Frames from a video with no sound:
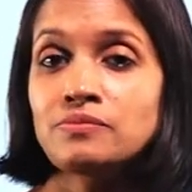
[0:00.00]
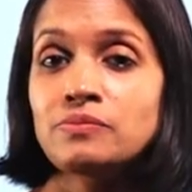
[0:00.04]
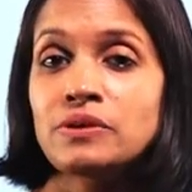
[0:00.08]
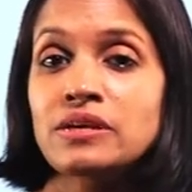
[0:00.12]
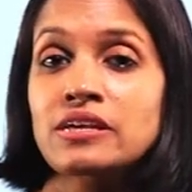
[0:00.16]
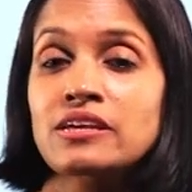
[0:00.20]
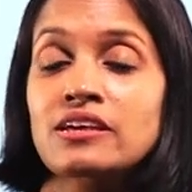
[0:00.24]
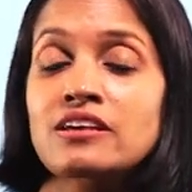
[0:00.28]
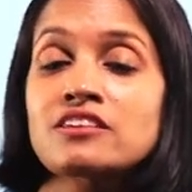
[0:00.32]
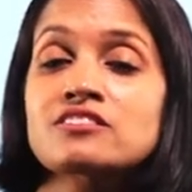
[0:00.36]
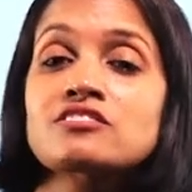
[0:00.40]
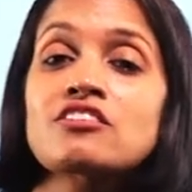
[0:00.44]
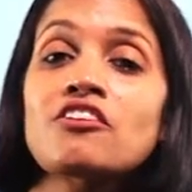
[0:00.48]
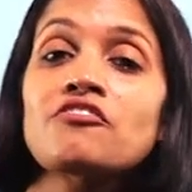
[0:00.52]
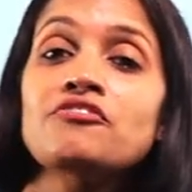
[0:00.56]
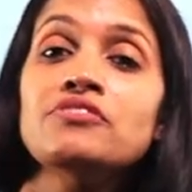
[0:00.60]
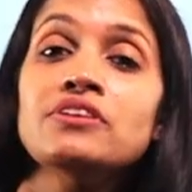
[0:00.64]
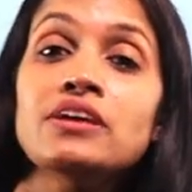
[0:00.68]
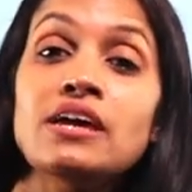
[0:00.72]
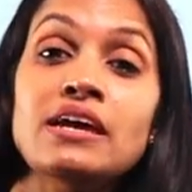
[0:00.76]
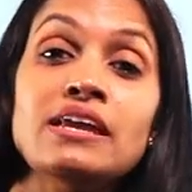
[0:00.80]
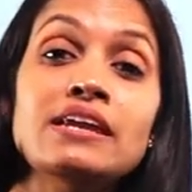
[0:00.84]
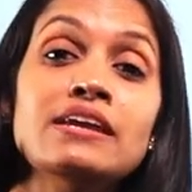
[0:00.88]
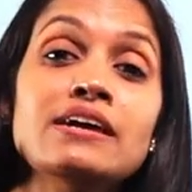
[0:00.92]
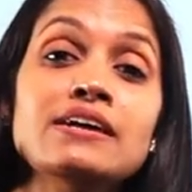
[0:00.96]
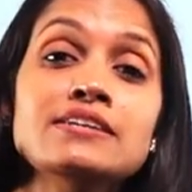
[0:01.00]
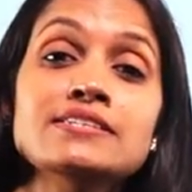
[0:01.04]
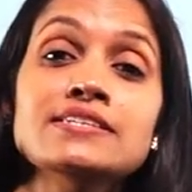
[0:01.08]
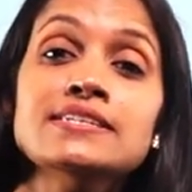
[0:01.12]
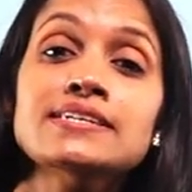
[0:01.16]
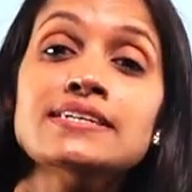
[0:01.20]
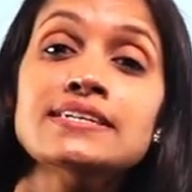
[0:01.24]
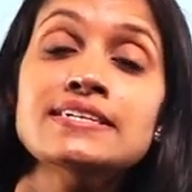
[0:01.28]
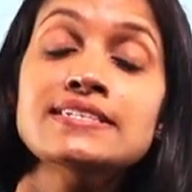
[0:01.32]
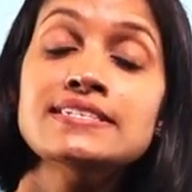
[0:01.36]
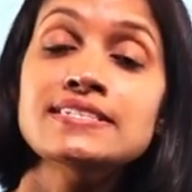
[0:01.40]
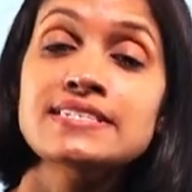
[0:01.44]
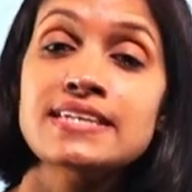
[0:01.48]
Because of the energy
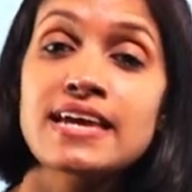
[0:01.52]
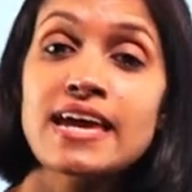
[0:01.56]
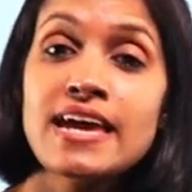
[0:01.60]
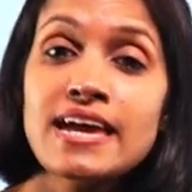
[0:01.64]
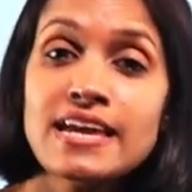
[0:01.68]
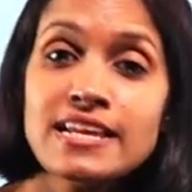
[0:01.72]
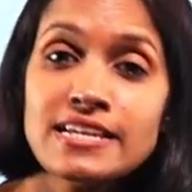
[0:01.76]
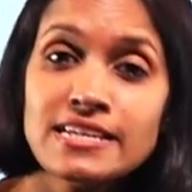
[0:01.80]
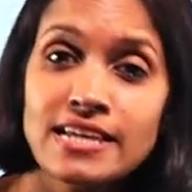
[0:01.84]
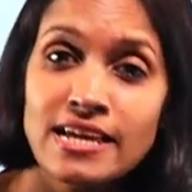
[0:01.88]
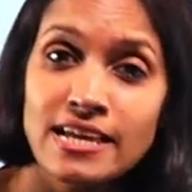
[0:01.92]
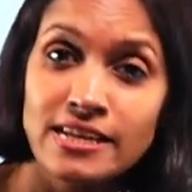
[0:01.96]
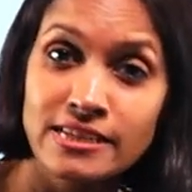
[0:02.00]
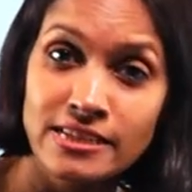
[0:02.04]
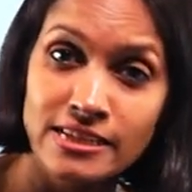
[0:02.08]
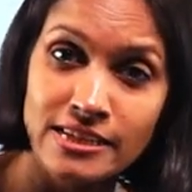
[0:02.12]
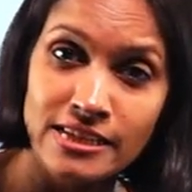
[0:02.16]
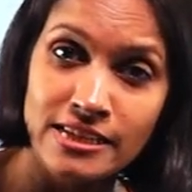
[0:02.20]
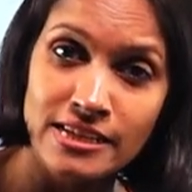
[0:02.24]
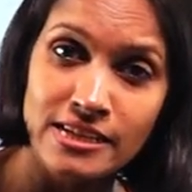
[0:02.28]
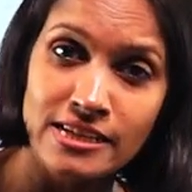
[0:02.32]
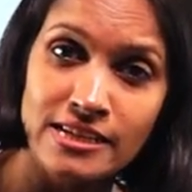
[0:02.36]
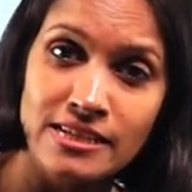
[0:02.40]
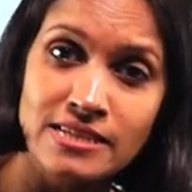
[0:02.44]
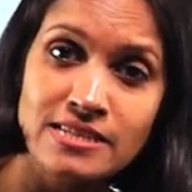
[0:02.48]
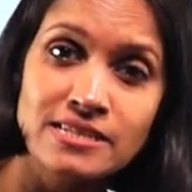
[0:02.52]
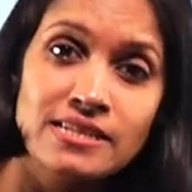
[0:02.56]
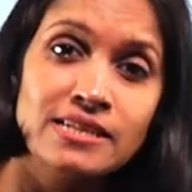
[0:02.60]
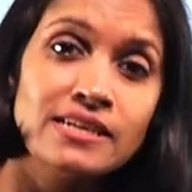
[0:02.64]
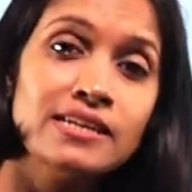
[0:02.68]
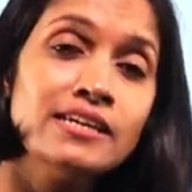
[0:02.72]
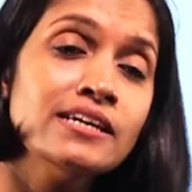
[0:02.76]
contained in heat,